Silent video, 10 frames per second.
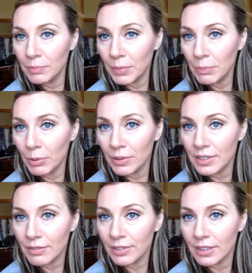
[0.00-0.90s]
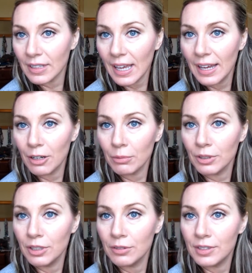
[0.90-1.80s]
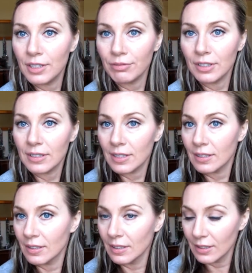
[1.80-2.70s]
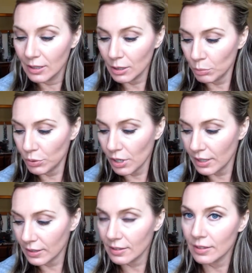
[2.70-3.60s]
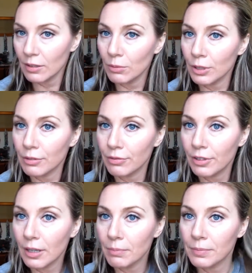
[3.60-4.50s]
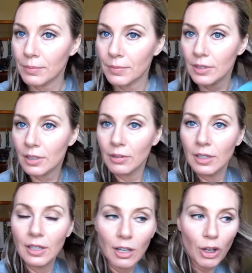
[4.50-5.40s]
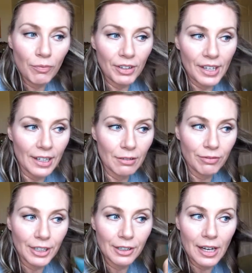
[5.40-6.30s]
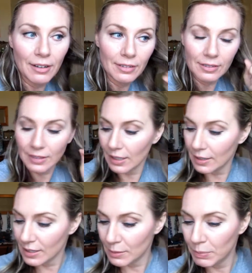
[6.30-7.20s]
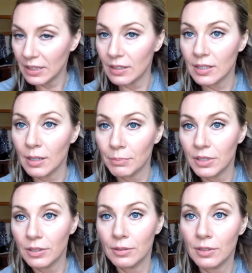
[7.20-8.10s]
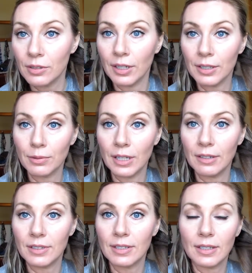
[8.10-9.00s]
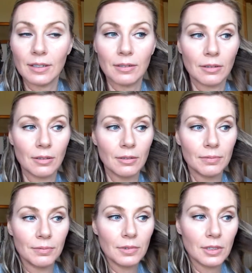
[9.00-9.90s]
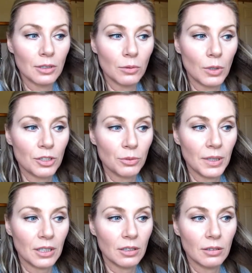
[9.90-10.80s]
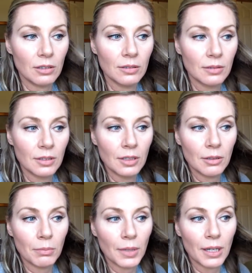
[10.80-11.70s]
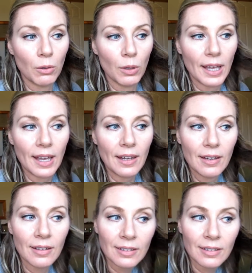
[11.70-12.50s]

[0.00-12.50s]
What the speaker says: people with different hair will use different products that'll work for them. So hopefully I can figure out how to speed this up too, so you guys won't have to sit and watch me curl my whole head.